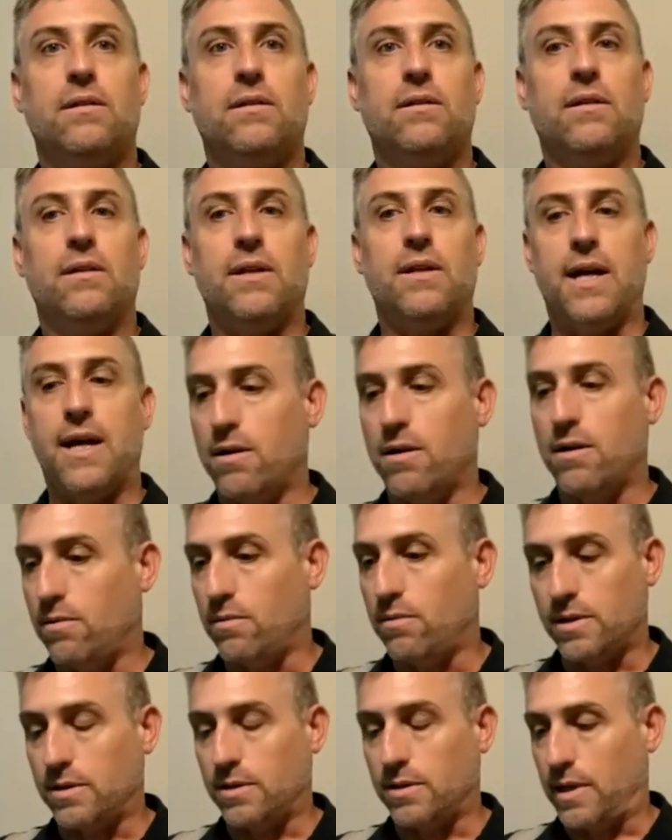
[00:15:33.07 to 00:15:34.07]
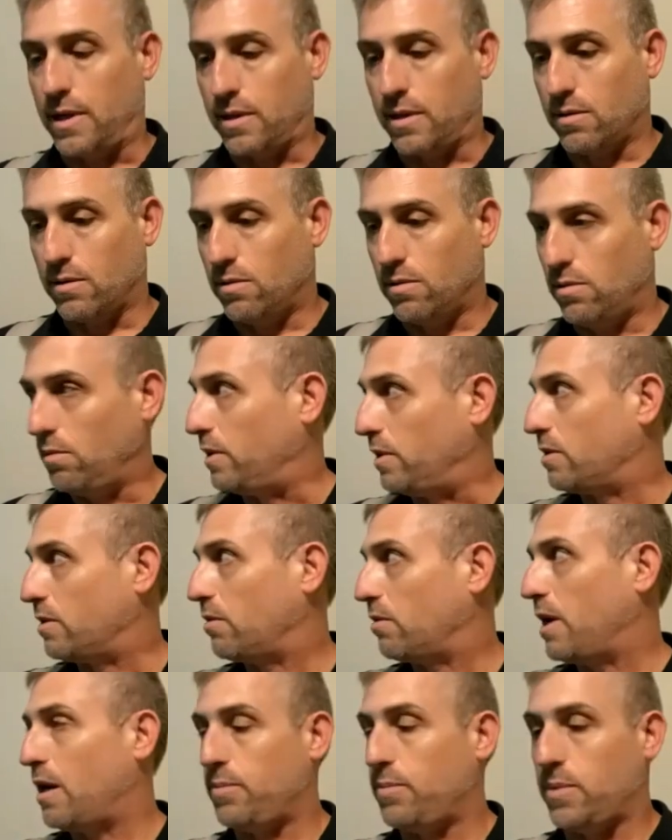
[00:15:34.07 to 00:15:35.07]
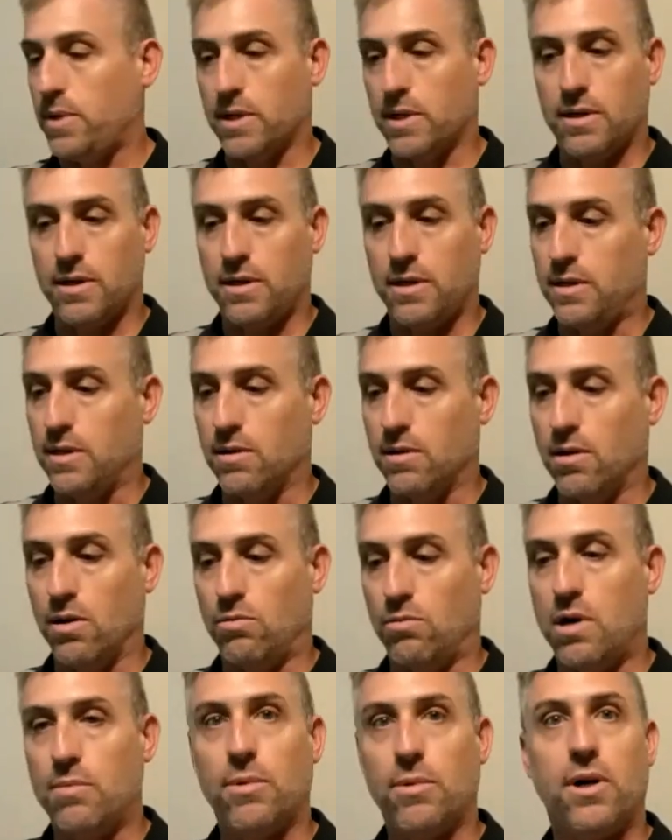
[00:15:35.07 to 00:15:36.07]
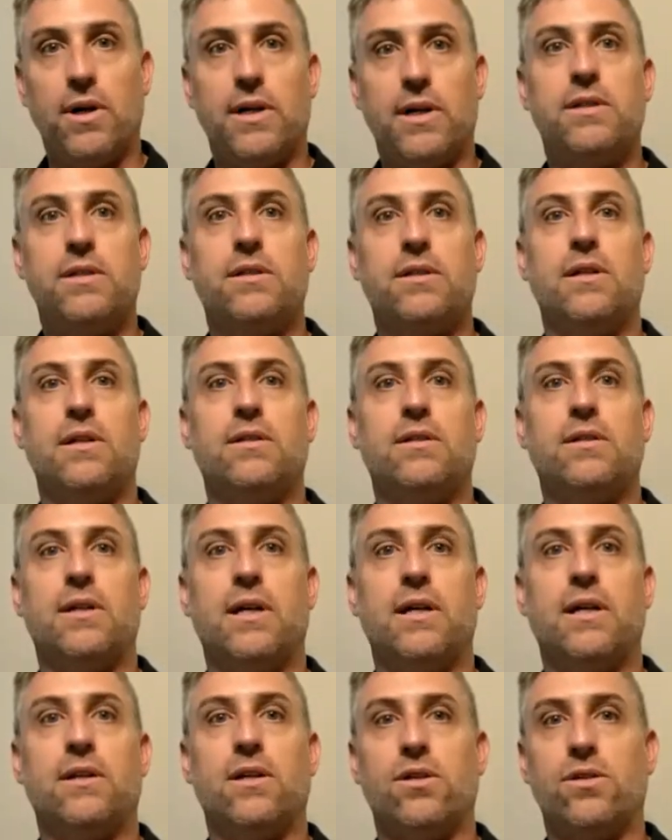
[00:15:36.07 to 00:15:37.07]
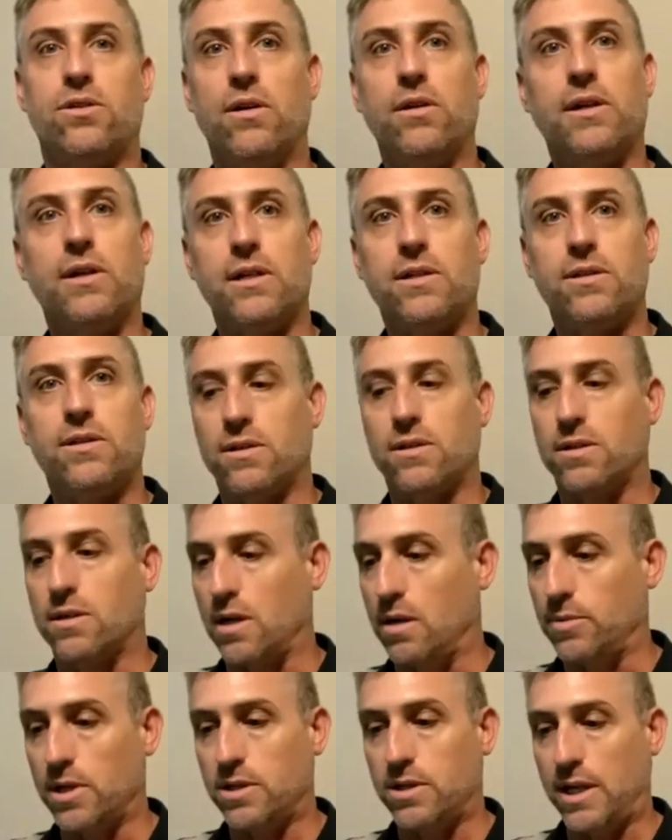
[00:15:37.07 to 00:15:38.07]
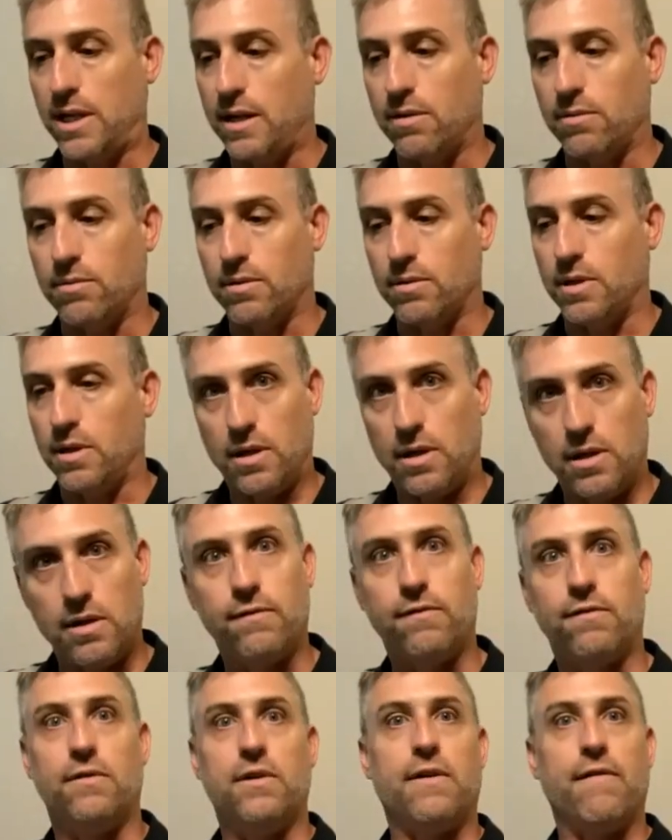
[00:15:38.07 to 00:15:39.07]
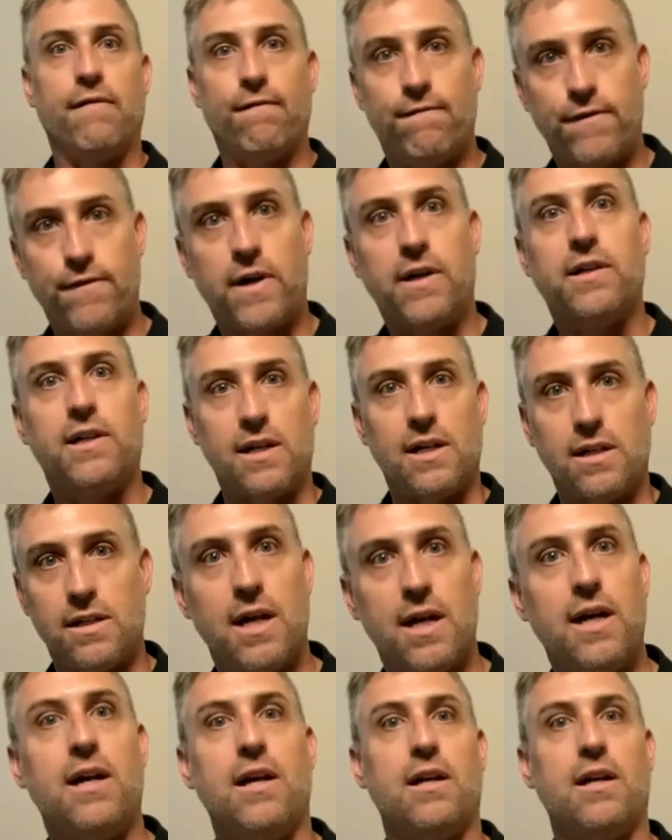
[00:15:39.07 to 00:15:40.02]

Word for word: Now it's like, holy crap, you, you go to Walmart, it's it's like the circus has come to town every fucking day.